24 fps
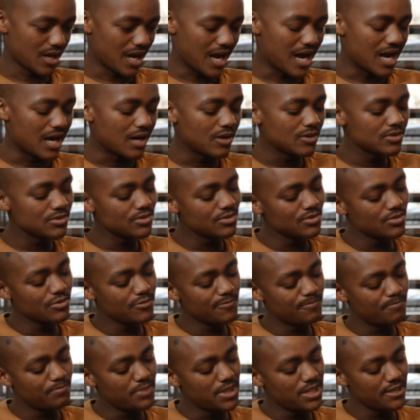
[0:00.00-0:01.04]
how
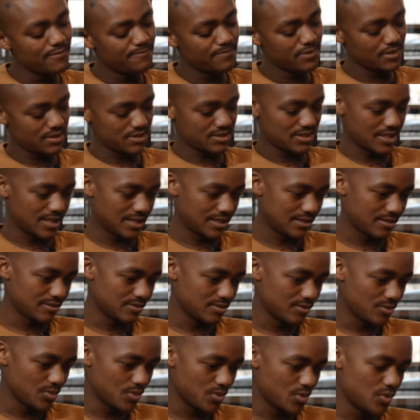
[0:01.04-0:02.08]
do people
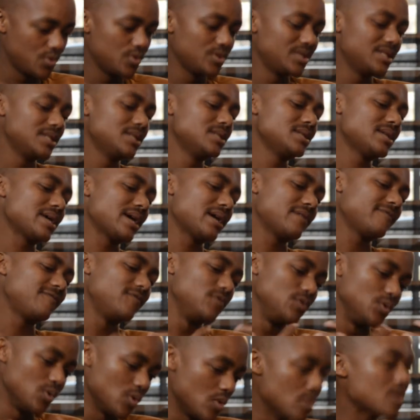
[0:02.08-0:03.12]
then who didn't
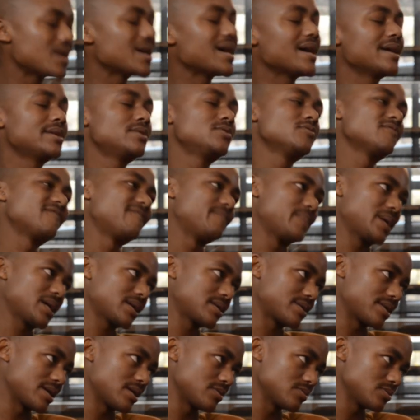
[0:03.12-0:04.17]
have your kind of
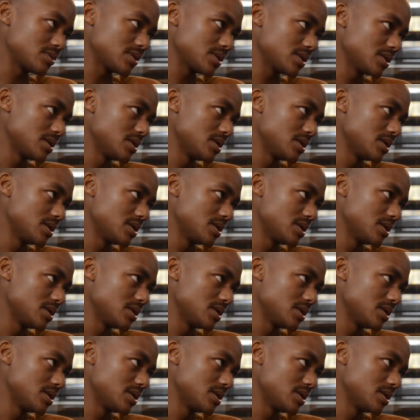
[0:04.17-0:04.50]
background,